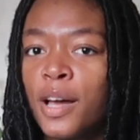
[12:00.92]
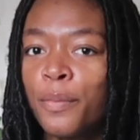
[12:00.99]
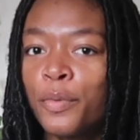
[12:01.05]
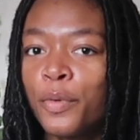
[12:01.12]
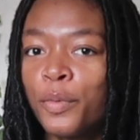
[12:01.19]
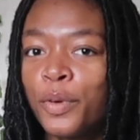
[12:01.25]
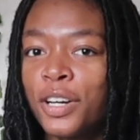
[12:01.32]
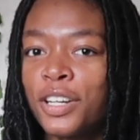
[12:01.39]
up
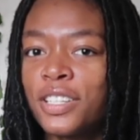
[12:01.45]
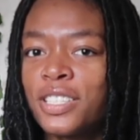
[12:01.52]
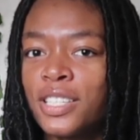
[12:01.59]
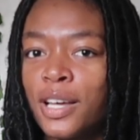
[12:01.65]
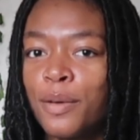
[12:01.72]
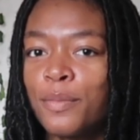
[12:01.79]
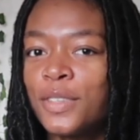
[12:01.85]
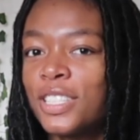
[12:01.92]
were
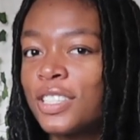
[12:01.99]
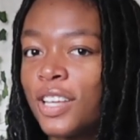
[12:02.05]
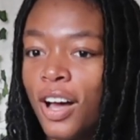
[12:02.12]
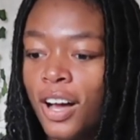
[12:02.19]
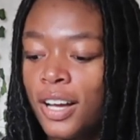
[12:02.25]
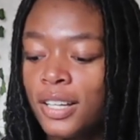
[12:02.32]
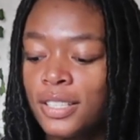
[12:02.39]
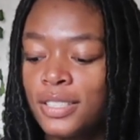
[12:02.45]
some
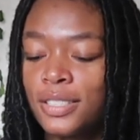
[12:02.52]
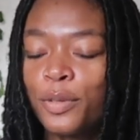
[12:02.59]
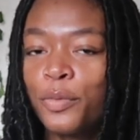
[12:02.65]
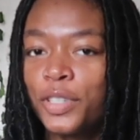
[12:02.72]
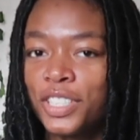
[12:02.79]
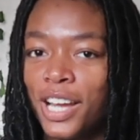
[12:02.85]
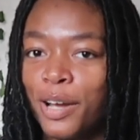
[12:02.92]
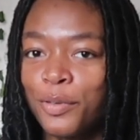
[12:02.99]
socks,
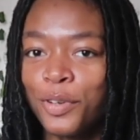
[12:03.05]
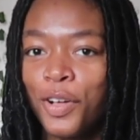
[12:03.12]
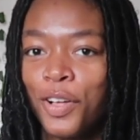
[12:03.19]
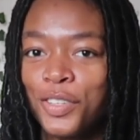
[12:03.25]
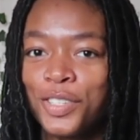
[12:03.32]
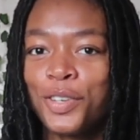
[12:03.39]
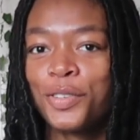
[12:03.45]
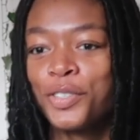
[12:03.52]
which I will
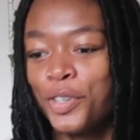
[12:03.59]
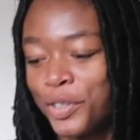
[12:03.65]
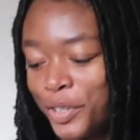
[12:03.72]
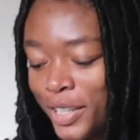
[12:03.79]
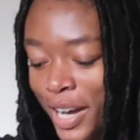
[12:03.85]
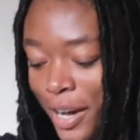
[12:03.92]
also show you